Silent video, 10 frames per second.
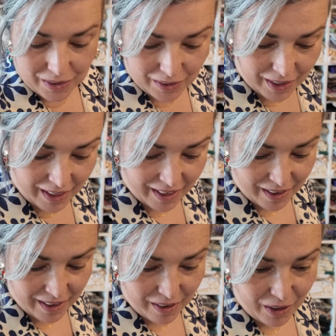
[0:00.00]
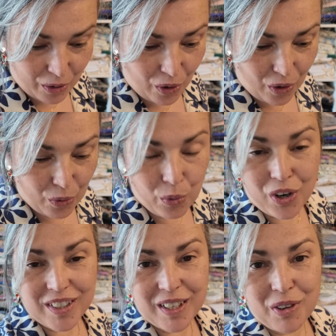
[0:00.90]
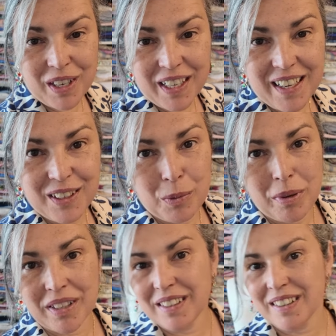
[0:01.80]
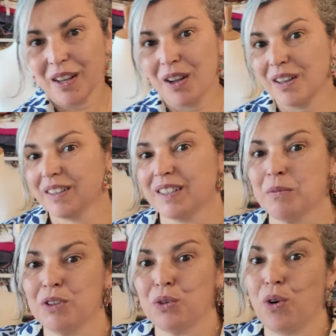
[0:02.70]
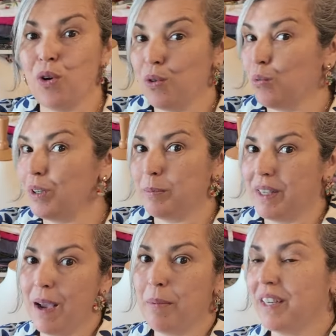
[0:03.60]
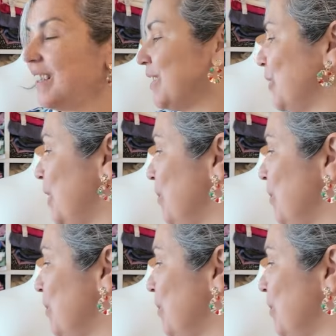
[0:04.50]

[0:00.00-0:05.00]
The works around here in the buildings seems to always be happening, so